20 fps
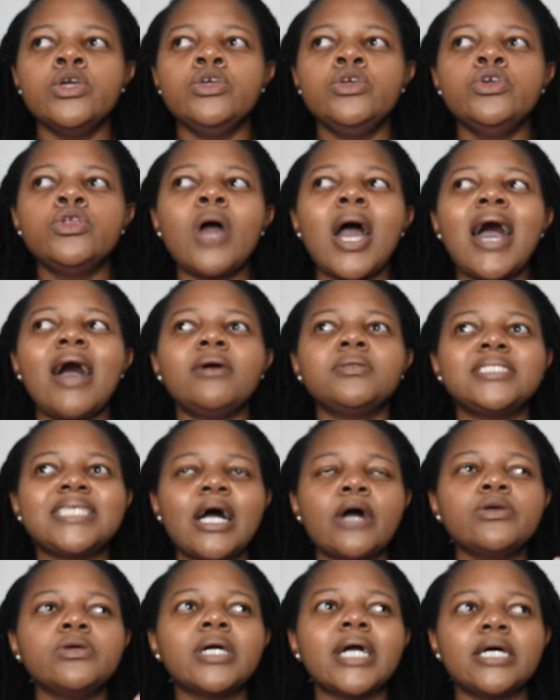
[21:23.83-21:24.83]
You know how I
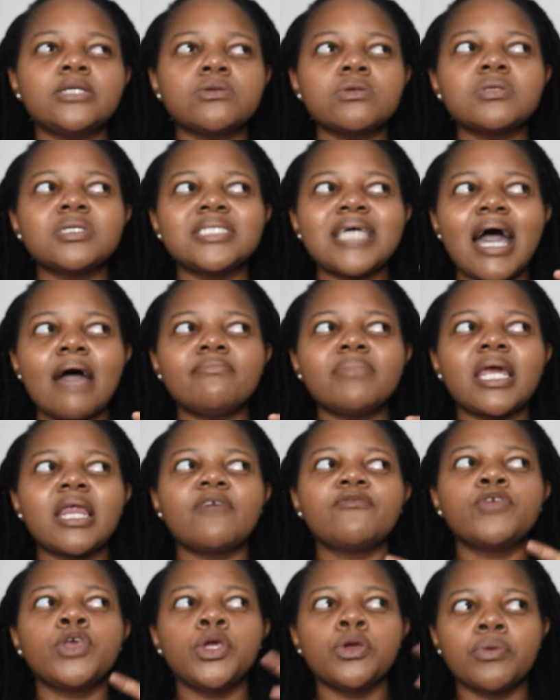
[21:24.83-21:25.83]
tell you guys all the time that
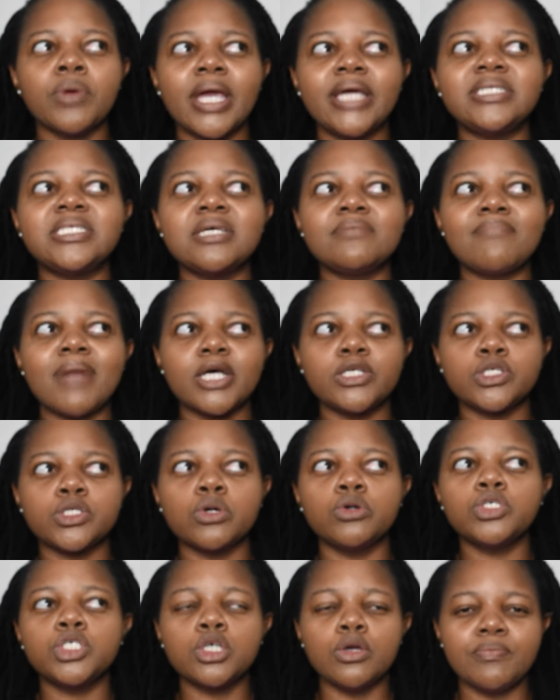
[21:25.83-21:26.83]
I've curated my
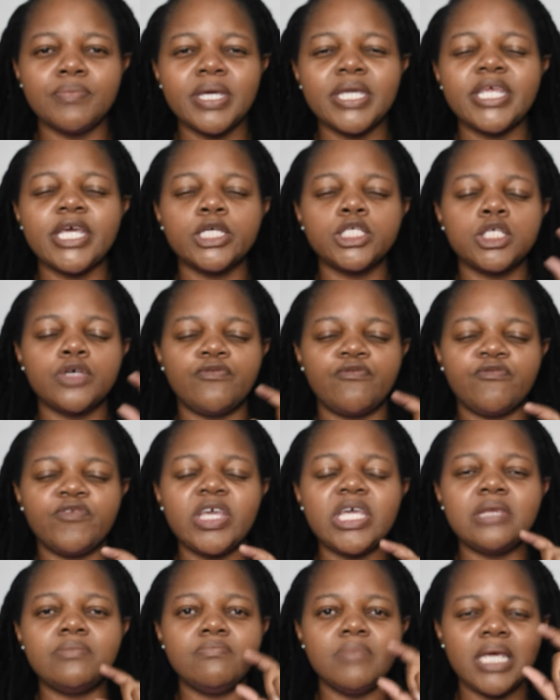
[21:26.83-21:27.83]
social media to
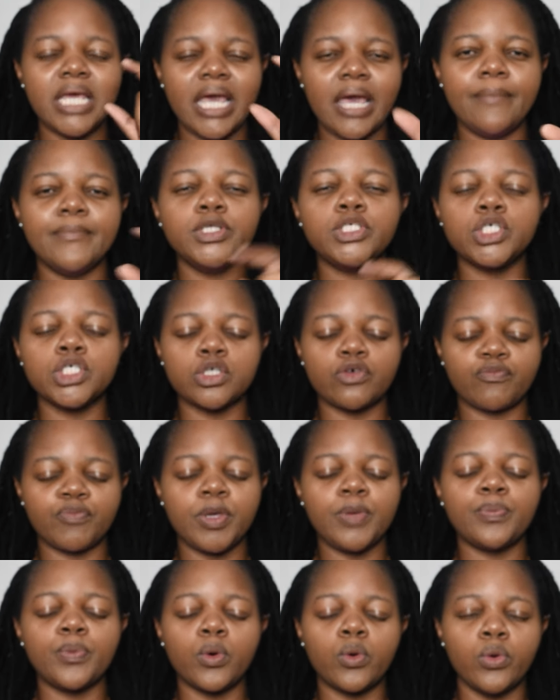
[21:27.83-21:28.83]
feed me images of
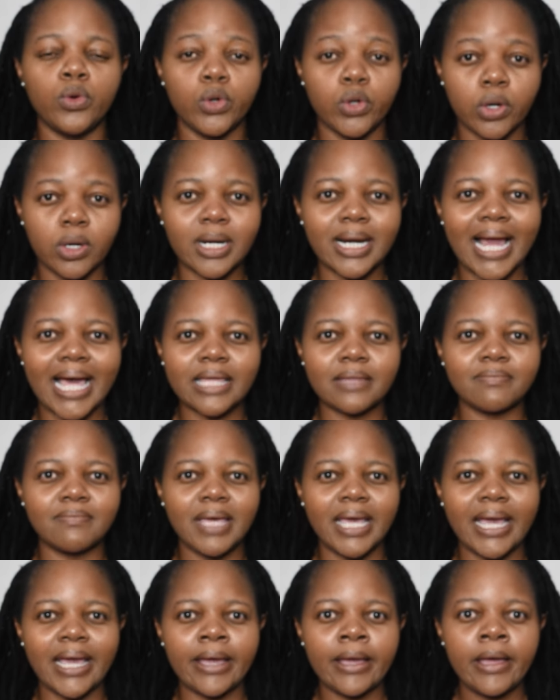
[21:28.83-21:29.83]
people who look like
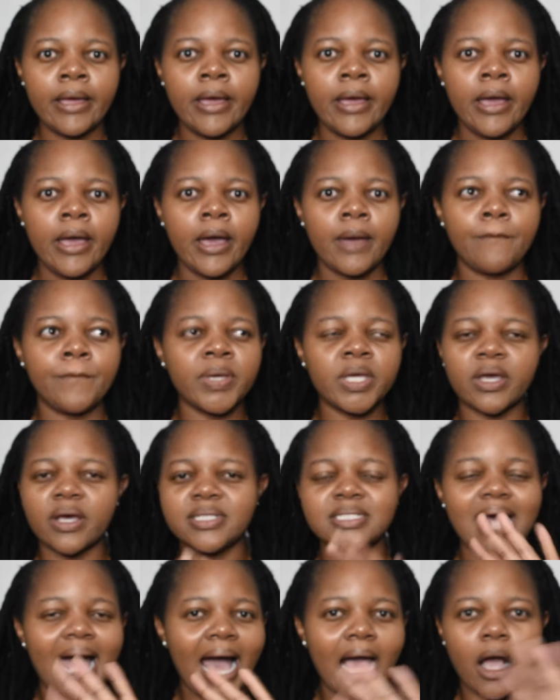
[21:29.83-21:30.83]
me?
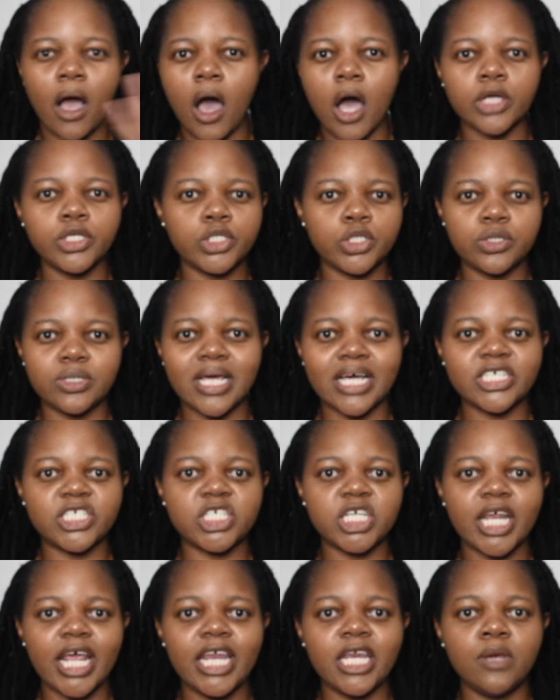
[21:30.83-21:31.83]
Because I can't do that
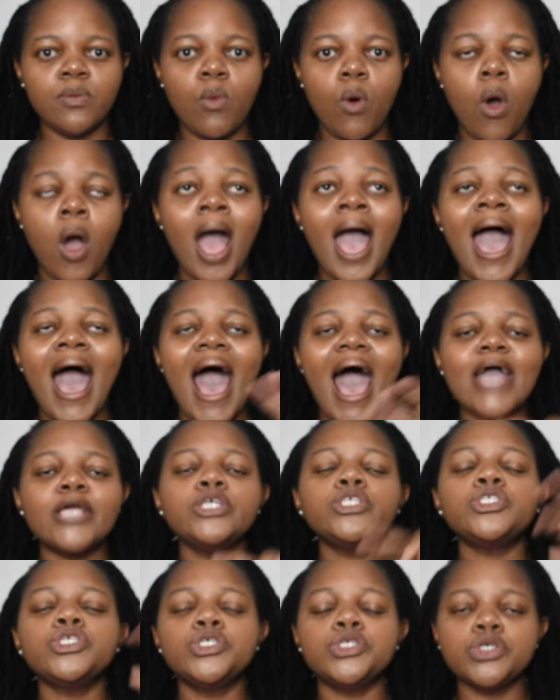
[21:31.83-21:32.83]
shit anymore. I
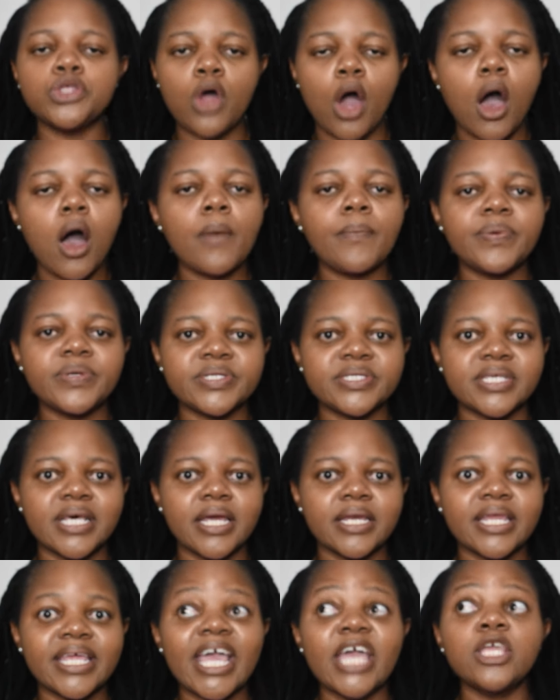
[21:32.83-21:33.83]
used to do the
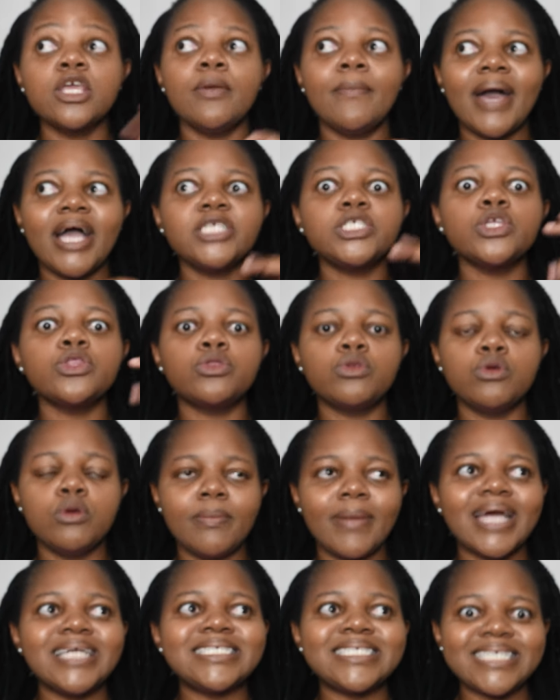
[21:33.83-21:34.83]
opposite. Can you imagine through
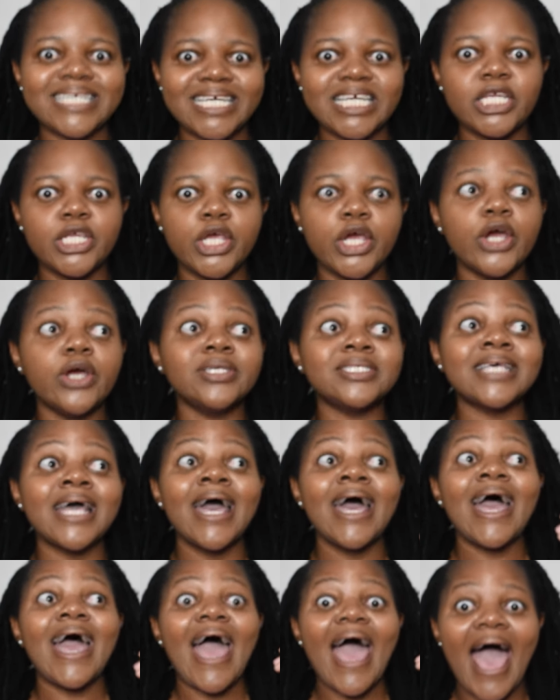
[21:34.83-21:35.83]
my teen years
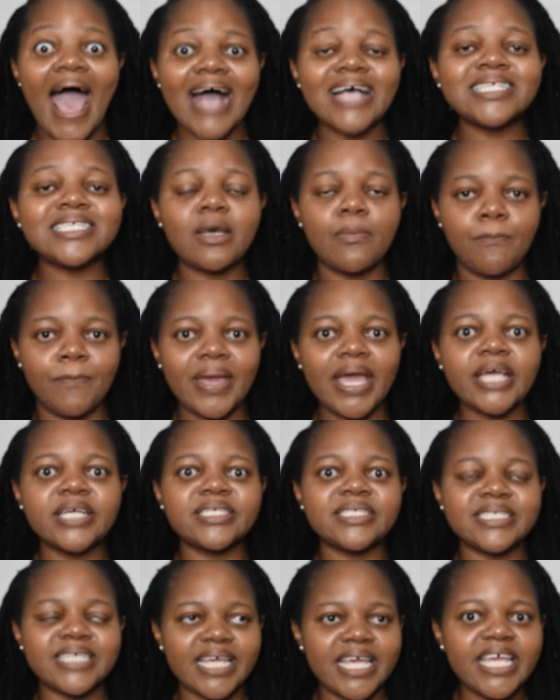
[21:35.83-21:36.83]
as a big
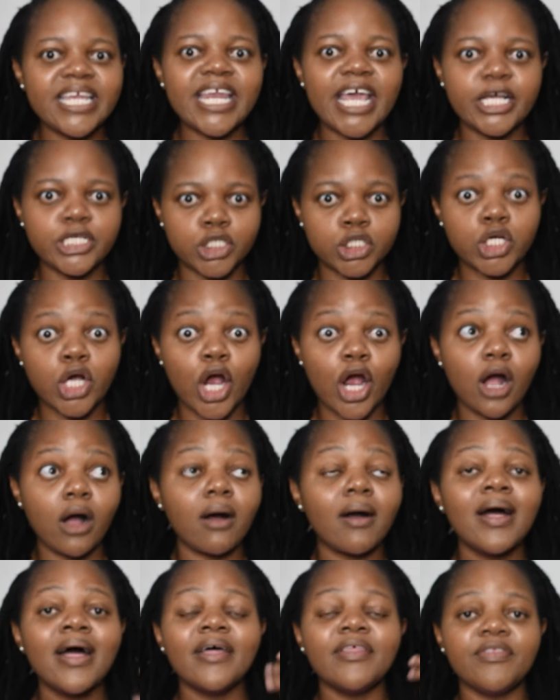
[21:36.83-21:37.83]
teenage girl?
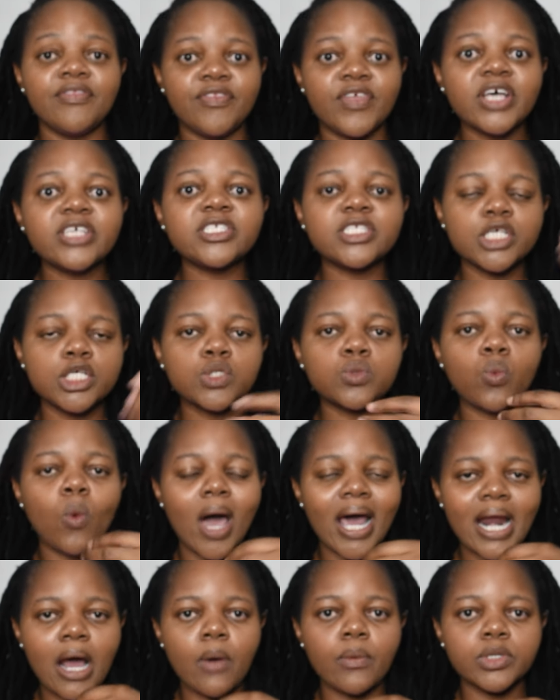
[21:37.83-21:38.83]
This is
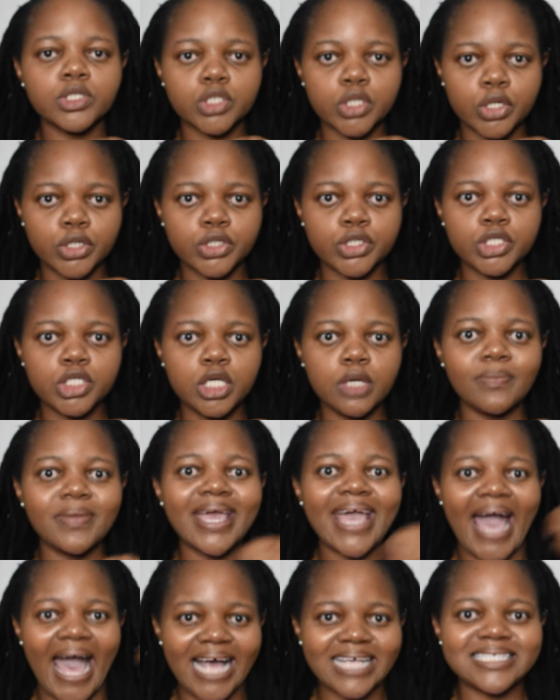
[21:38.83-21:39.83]
what I was consuming
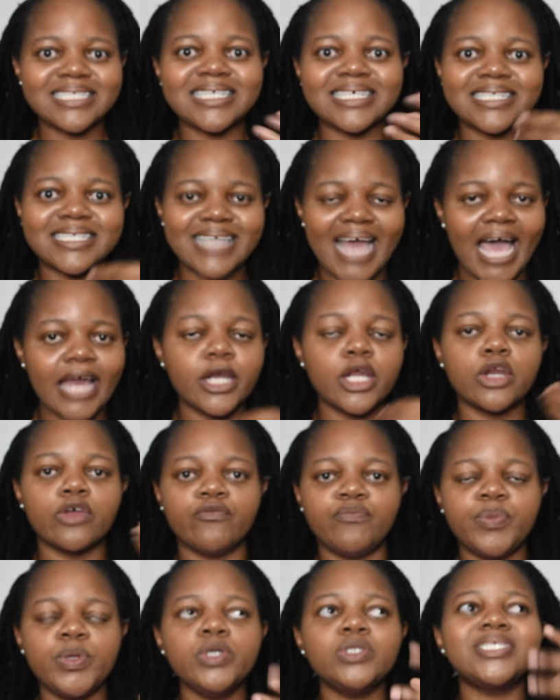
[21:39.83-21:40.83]
as the standard
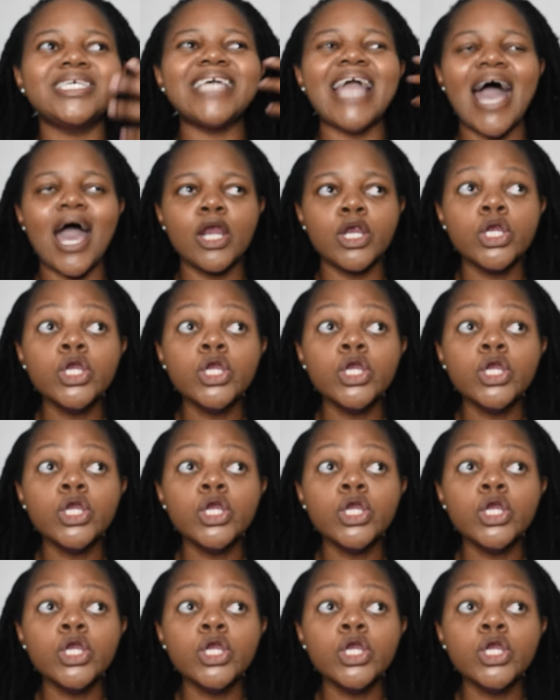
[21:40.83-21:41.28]
of beauty,